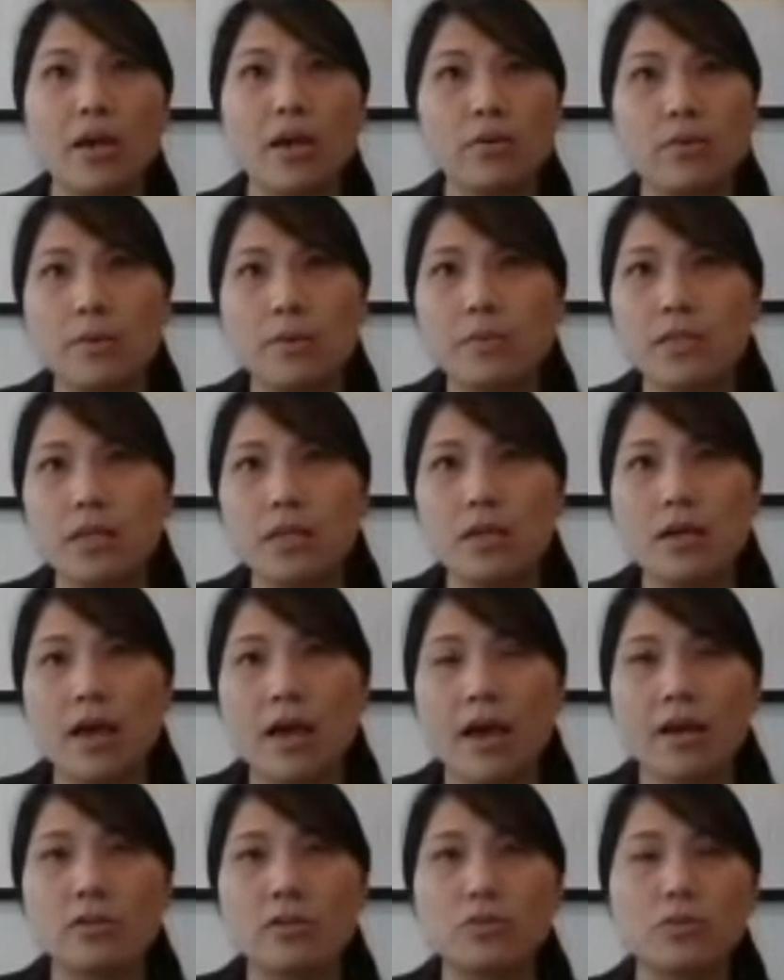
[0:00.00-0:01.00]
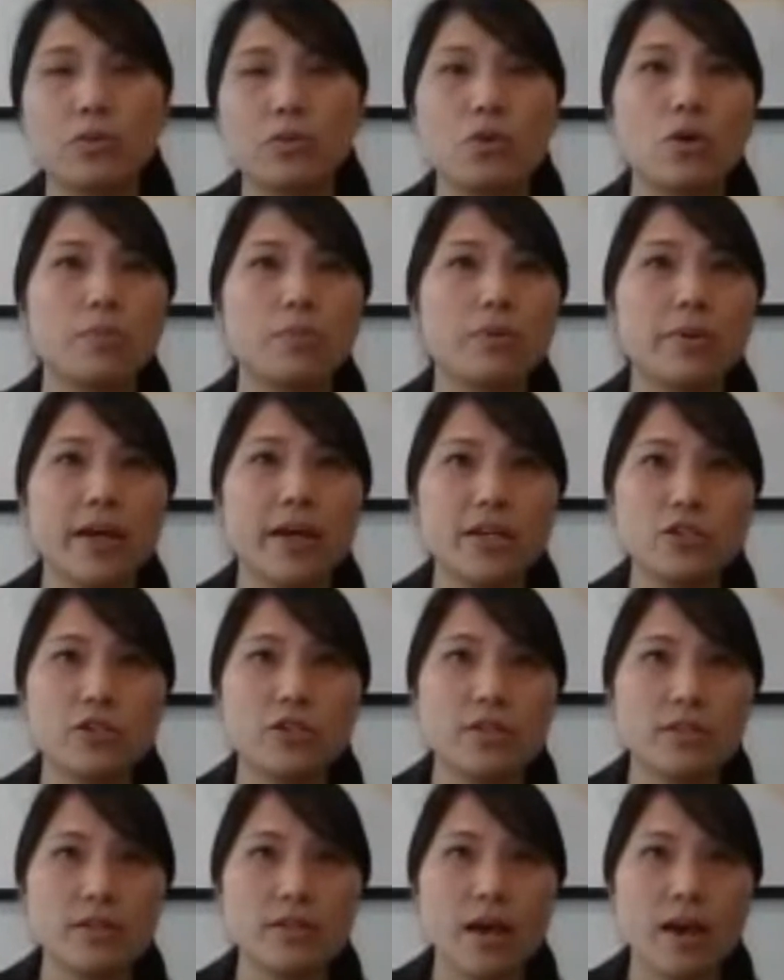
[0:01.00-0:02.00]
Bankruptcy Act or the
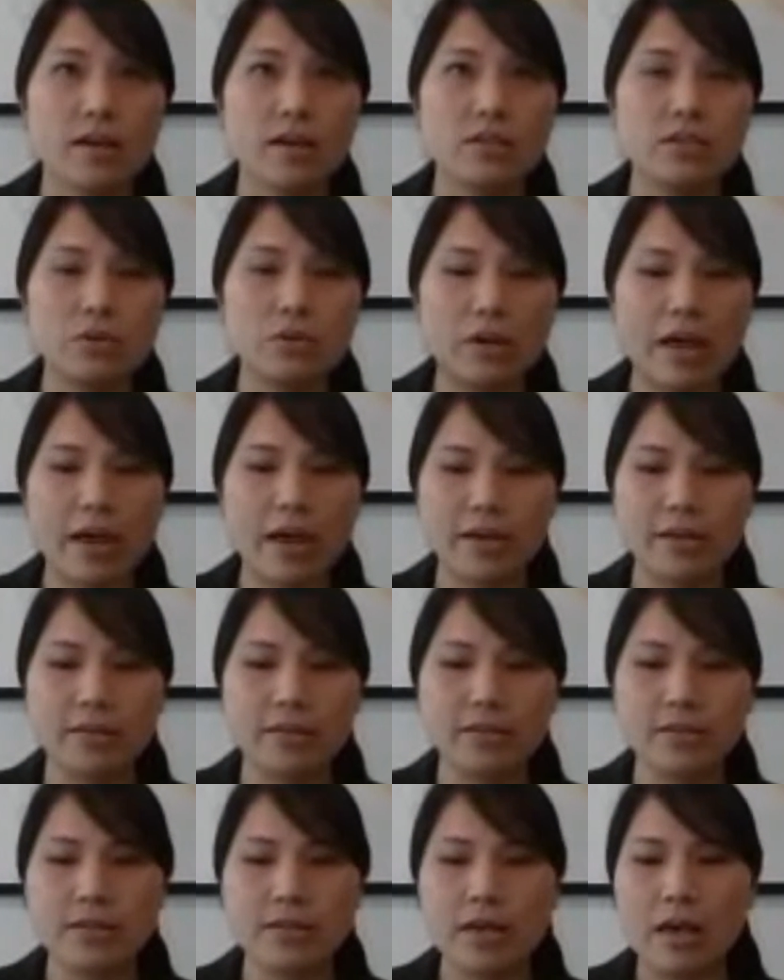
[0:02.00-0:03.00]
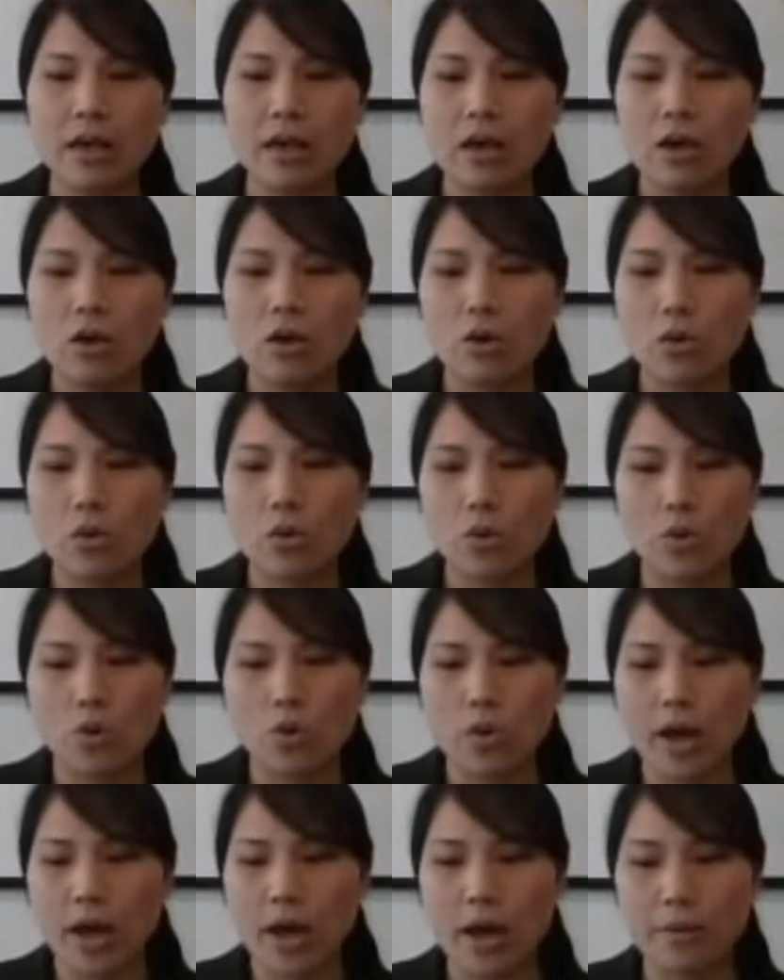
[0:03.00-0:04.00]
Corporations Act,
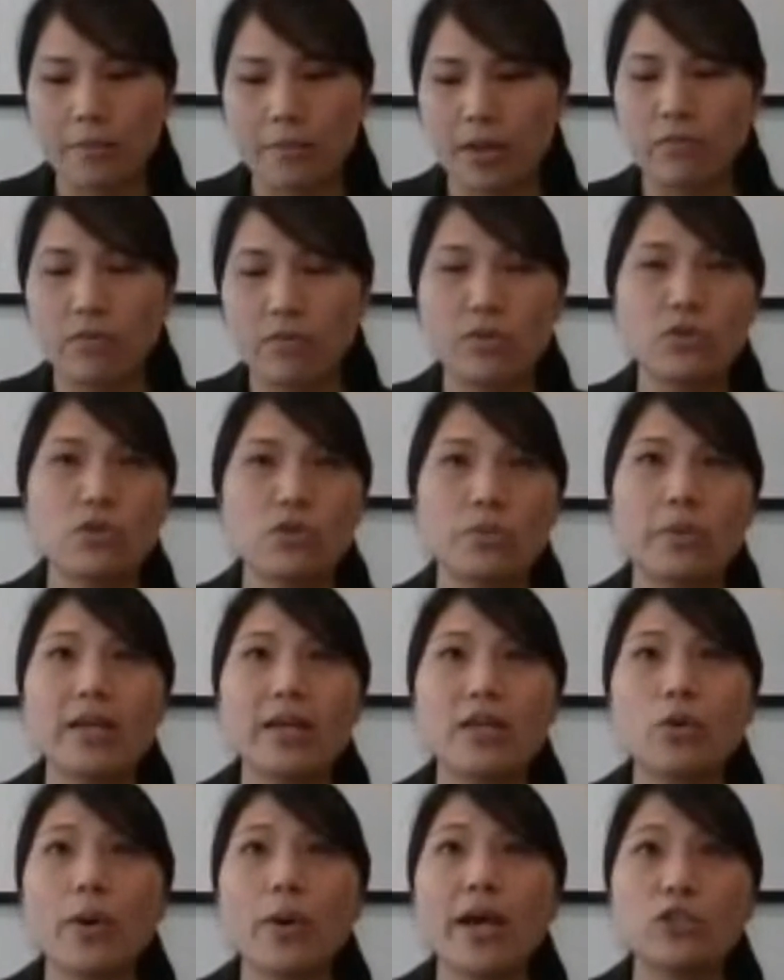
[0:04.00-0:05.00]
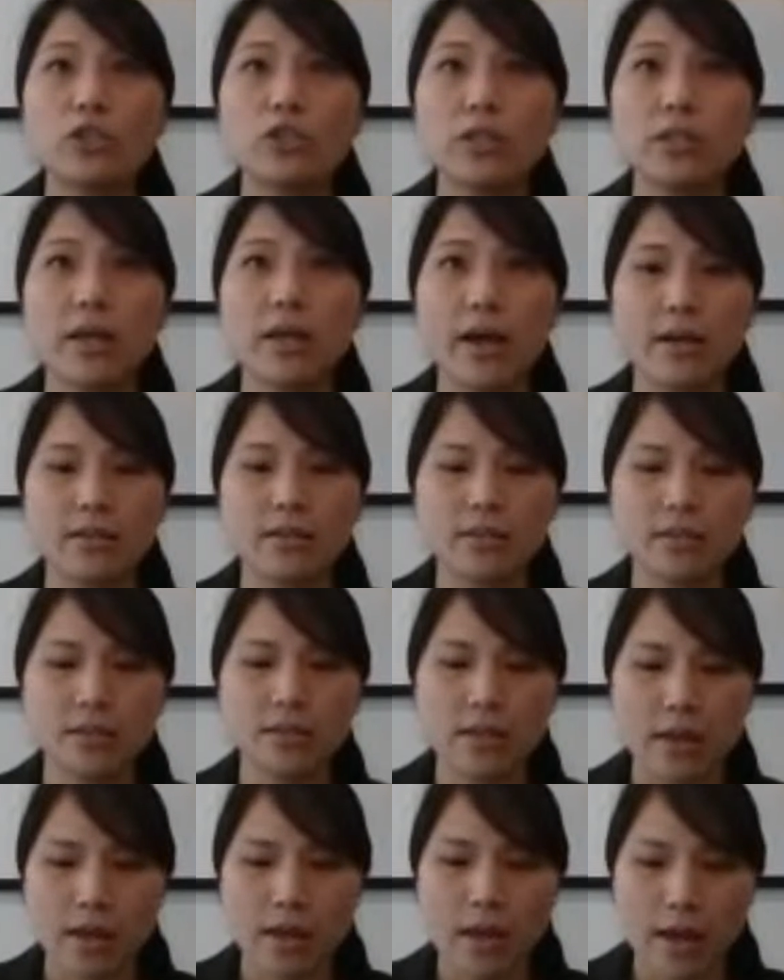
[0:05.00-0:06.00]
or even the Superannuation
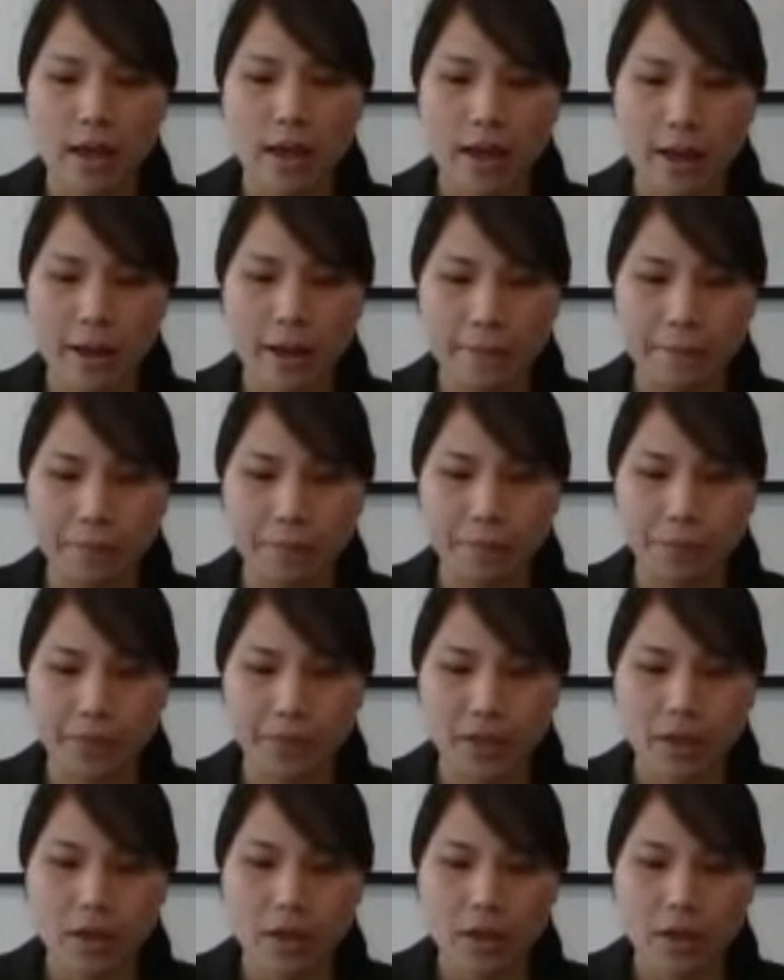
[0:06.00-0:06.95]
Act.